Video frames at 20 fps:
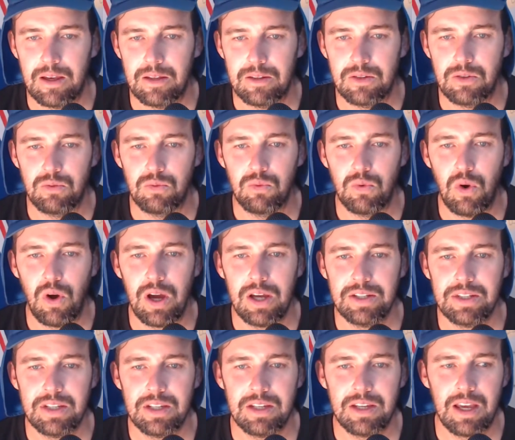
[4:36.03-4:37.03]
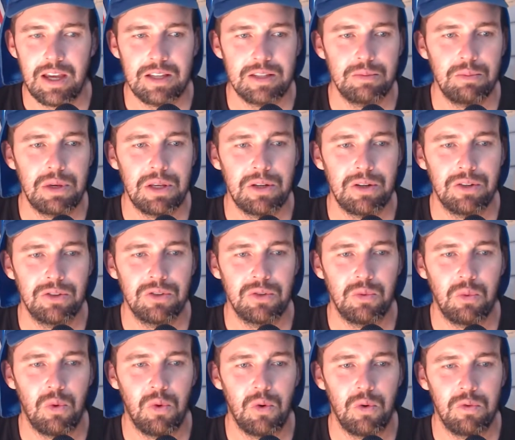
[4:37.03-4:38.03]
The writing has been on the
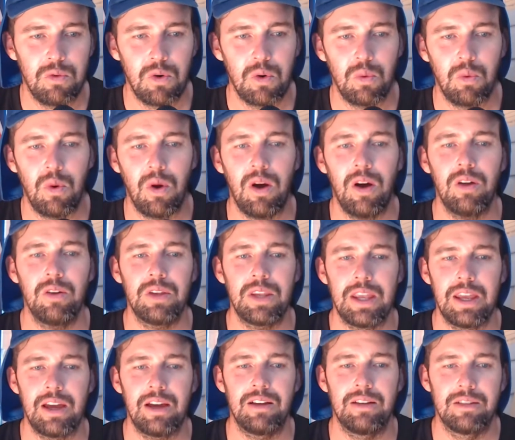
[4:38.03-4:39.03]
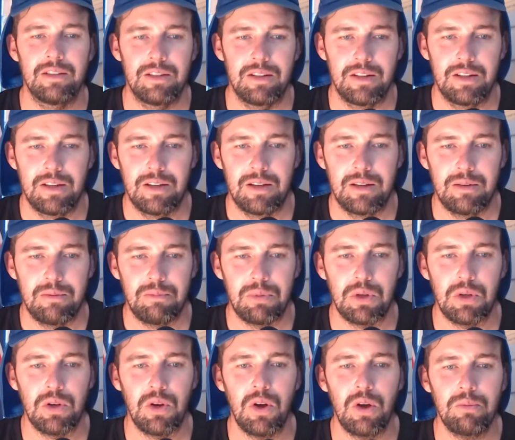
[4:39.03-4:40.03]
wall for a while now,
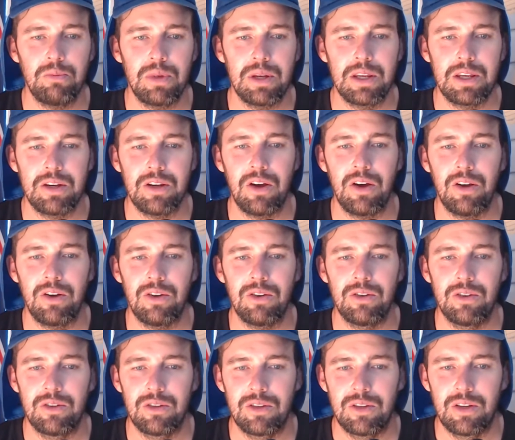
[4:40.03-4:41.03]
but not many know